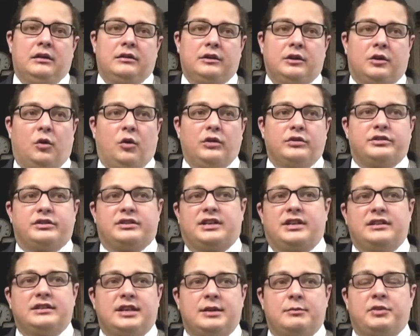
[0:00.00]
the courts
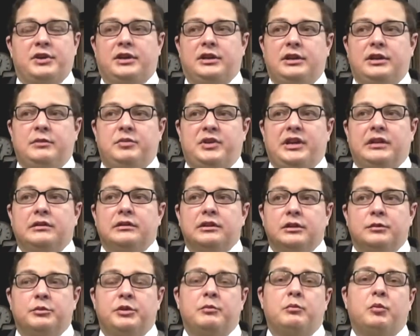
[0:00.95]
can typically be a
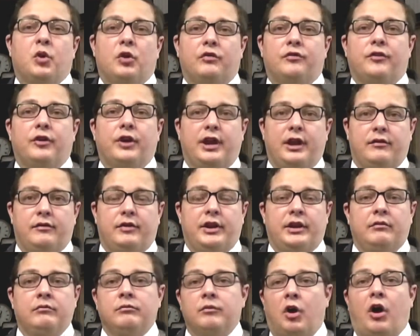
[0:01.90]
little bit more
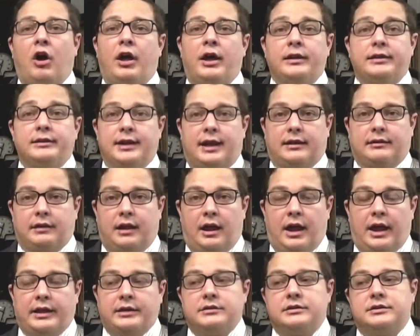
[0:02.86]
forgiving on
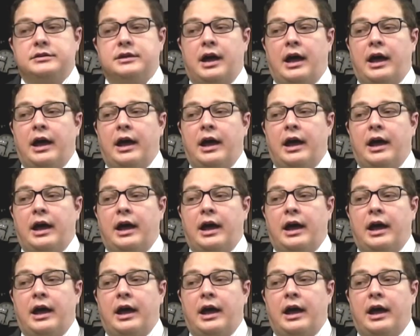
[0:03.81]
deadlines.